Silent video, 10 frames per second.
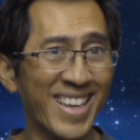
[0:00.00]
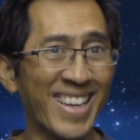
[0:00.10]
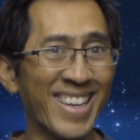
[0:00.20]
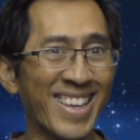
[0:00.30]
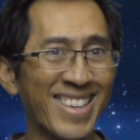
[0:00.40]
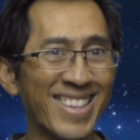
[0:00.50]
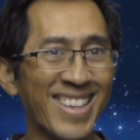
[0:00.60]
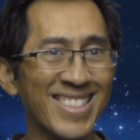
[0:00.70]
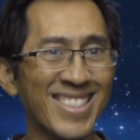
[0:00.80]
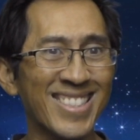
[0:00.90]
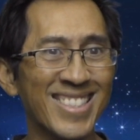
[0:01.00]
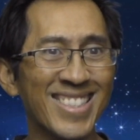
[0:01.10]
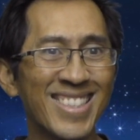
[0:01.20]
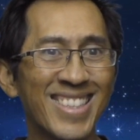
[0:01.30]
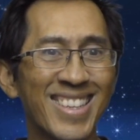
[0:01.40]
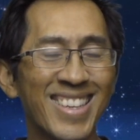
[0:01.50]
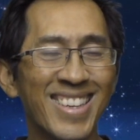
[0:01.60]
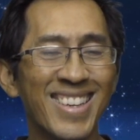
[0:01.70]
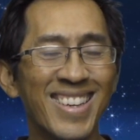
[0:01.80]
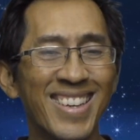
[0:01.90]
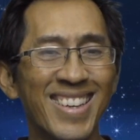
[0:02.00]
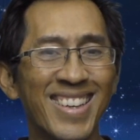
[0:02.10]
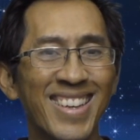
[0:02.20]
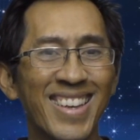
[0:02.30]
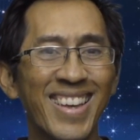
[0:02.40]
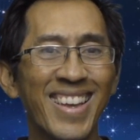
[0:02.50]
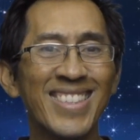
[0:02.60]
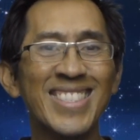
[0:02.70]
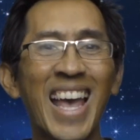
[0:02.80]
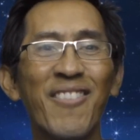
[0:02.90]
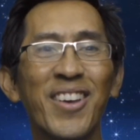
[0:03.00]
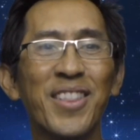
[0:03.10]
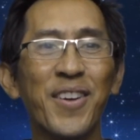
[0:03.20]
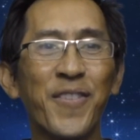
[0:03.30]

Any other guesses? It's having their